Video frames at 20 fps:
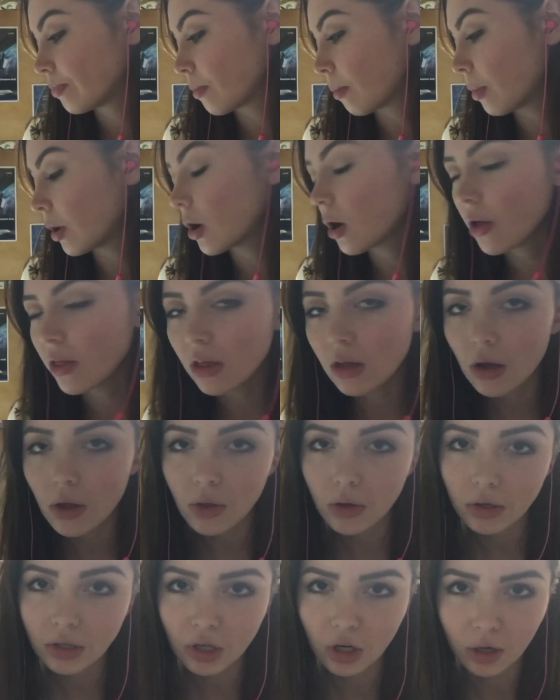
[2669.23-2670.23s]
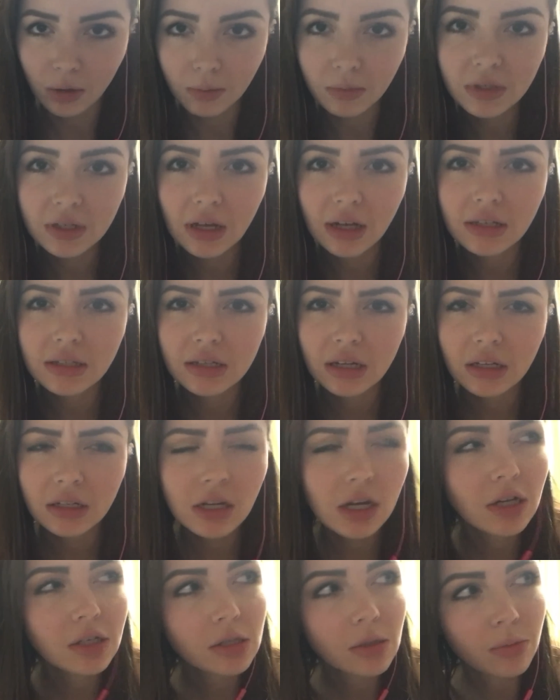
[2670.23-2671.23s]
But all the other terms, as
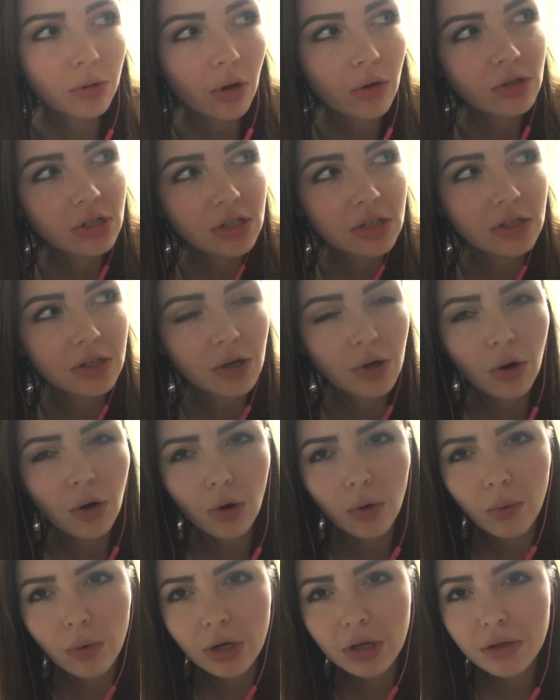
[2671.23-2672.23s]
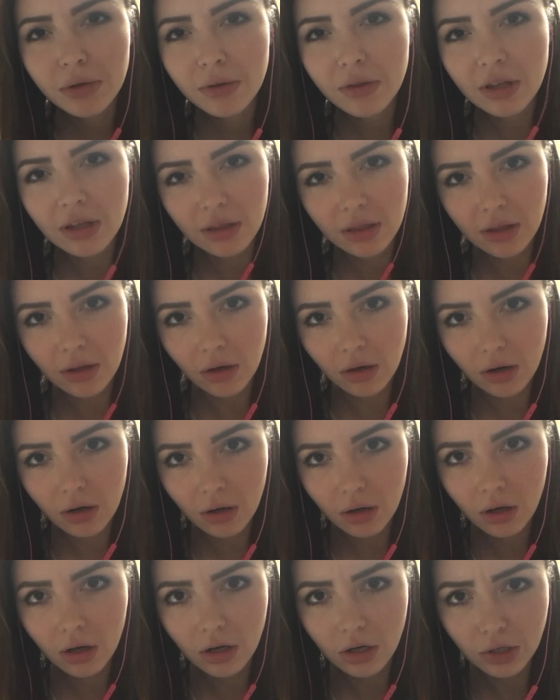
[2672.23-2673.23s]
delta x approaches 0, what do you think they're
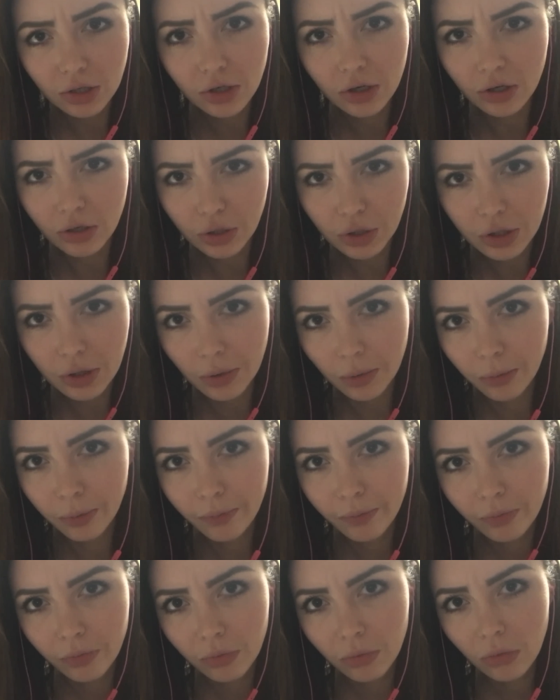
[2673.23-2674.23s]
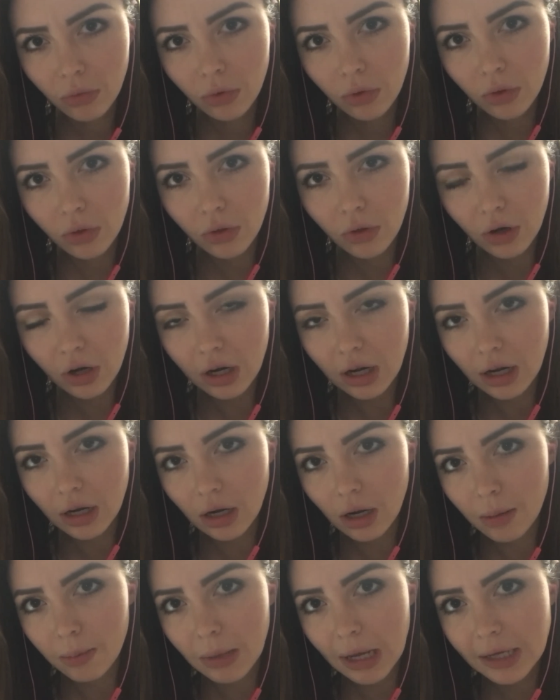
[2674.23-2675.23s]
going to turn to? They're going to
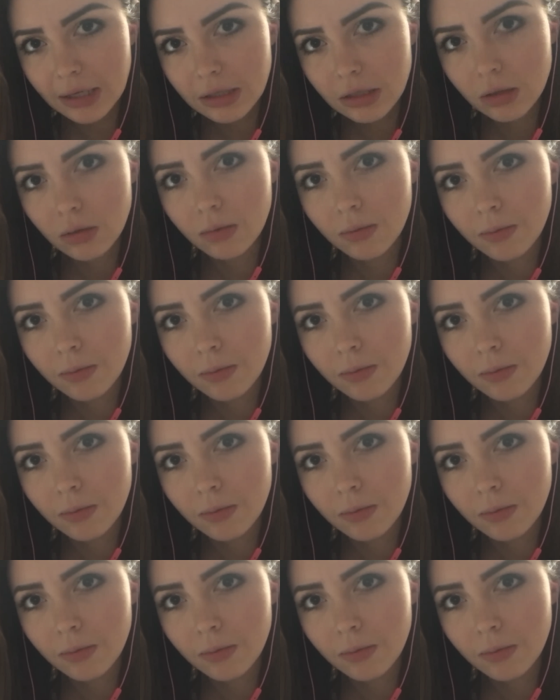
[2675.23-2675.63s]
end up as?